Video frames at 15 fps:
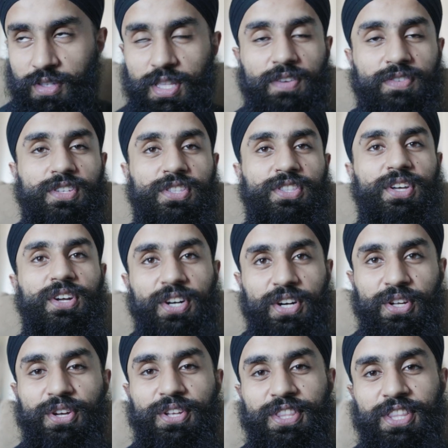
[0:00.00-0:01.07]
So that was the
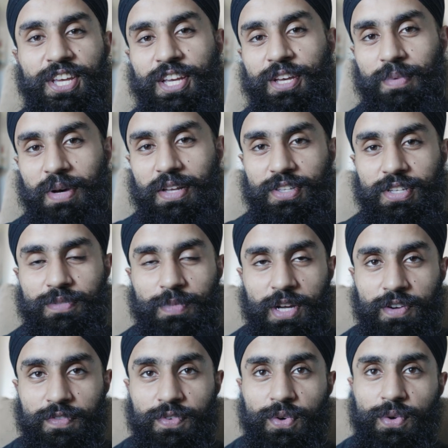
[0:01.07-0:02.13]
third good thing about this
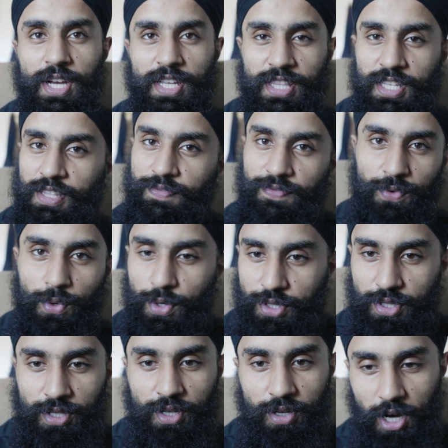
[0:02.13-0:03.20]
microphone. I think the
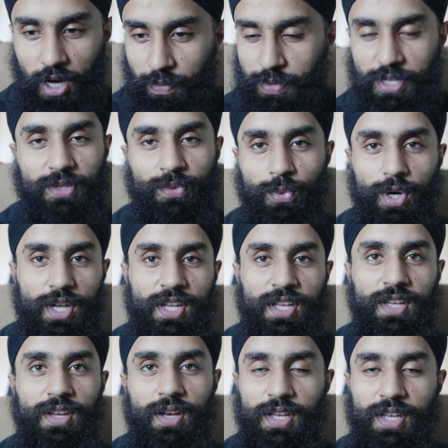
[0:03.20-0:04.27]
fourth obvious
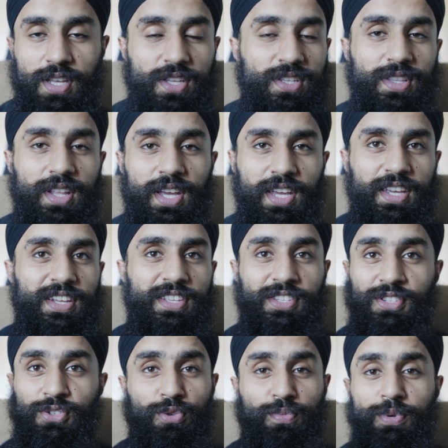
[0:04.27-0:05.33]
one is it's
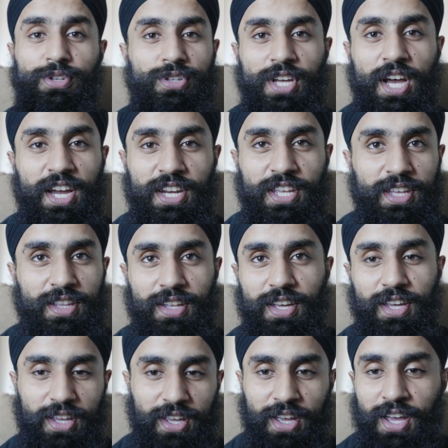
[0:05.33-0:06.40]
super tiny.
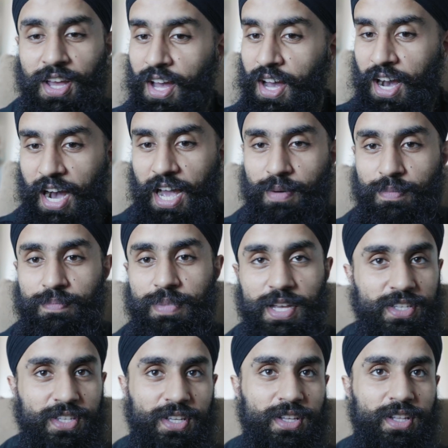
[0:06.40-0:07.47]
I am
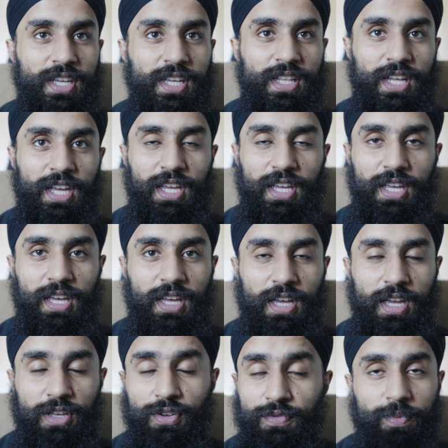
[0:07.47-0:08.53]
basically
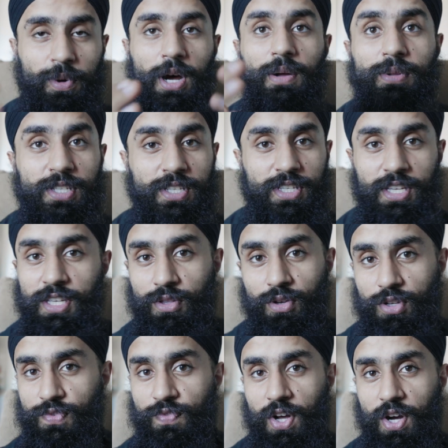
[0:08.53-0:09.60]
you've probably seen
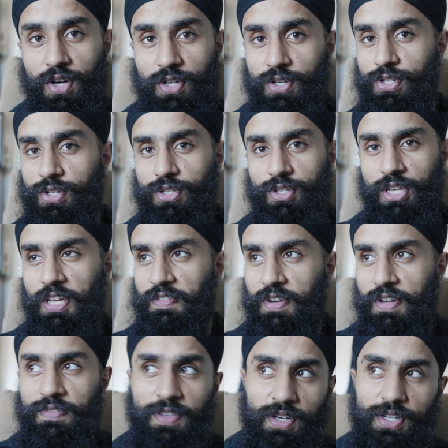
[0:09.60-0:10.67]
those vloggers, even
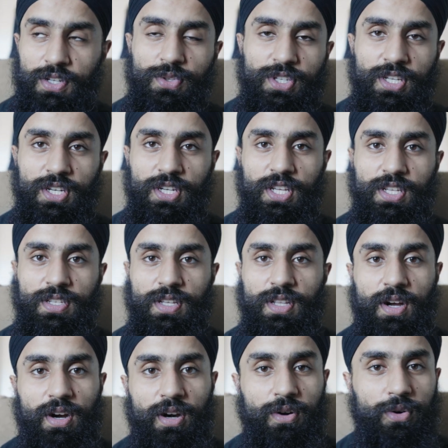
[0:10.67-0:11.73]
if they're using a
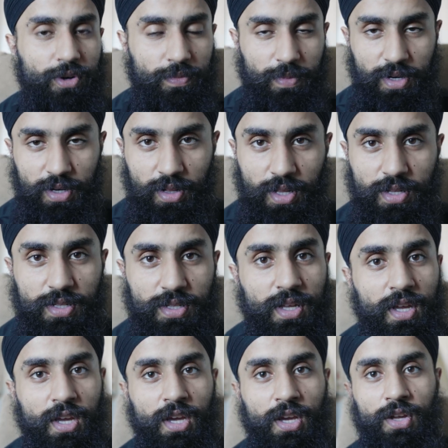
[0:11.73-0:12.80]
DSLR or a mirrorless,
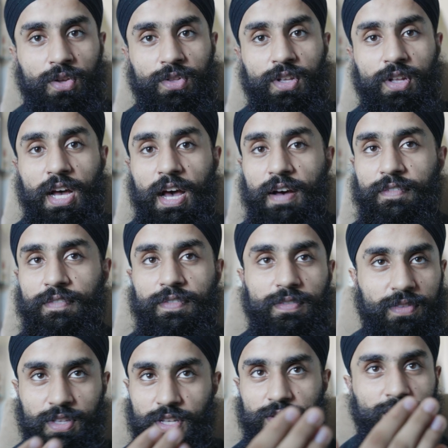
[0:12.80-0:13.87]
they'll have
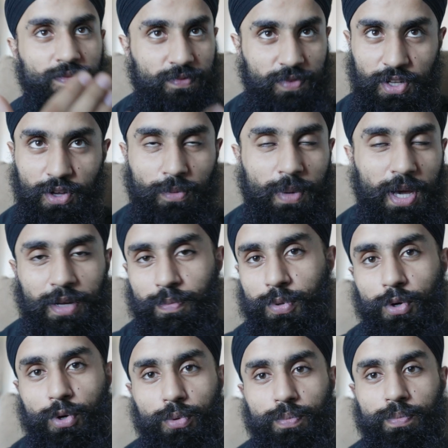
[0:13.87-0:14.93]
this Video Mic
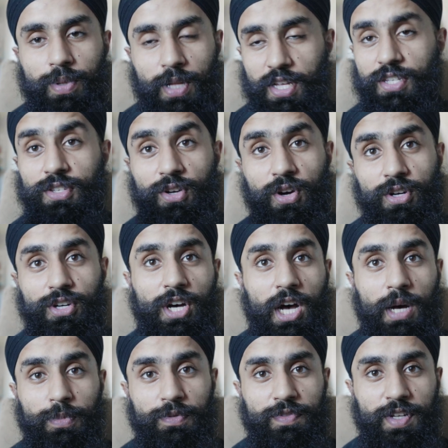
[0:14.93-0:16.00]
Pro Plus on
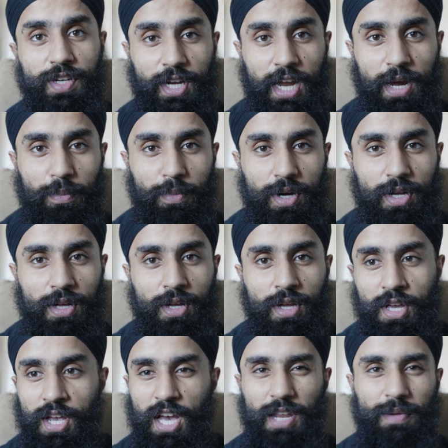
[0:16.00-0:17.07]
top of their camera.
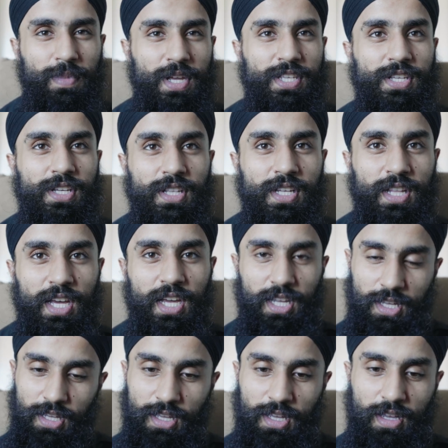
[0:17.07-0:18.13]
And basically
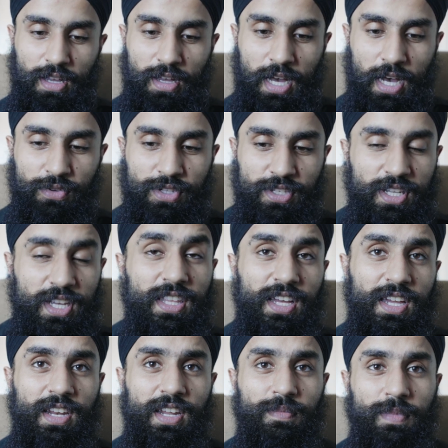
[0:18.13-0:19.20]
I would say
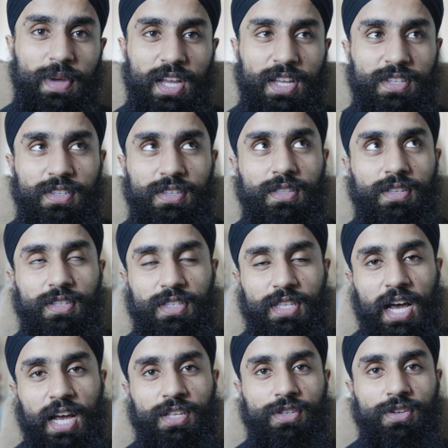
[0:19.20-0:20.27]
that it makes the
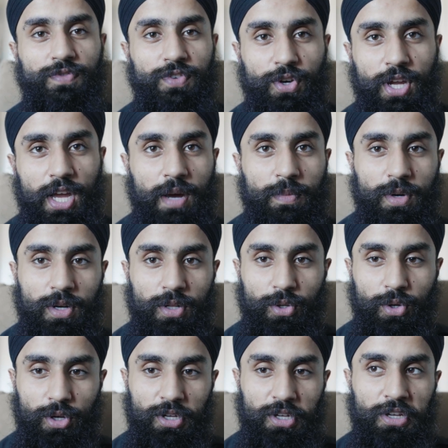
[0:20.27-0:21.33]
size of your camera
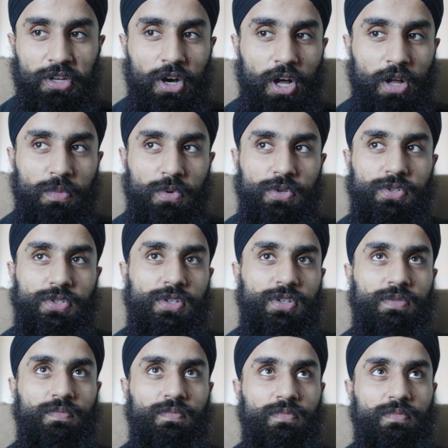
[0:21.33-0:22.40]
look almost
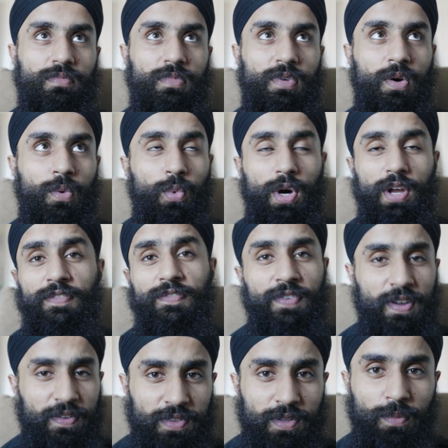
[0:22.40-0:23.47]

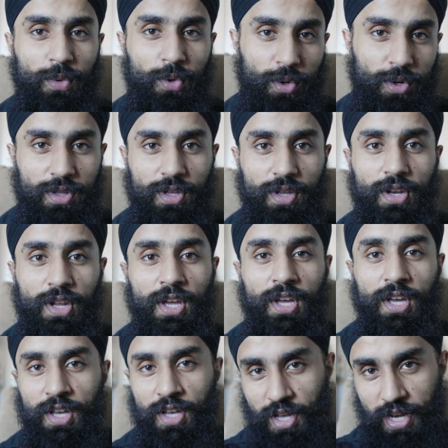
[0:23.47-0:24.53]
1/5 more than
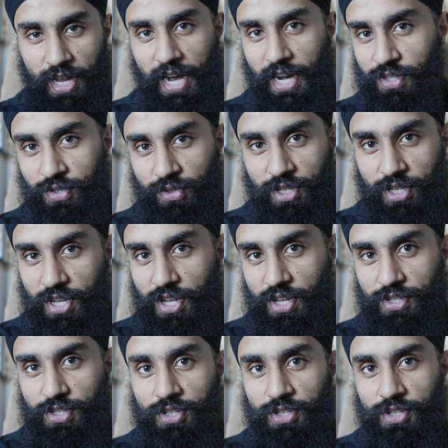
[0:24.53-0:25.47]
it actually is.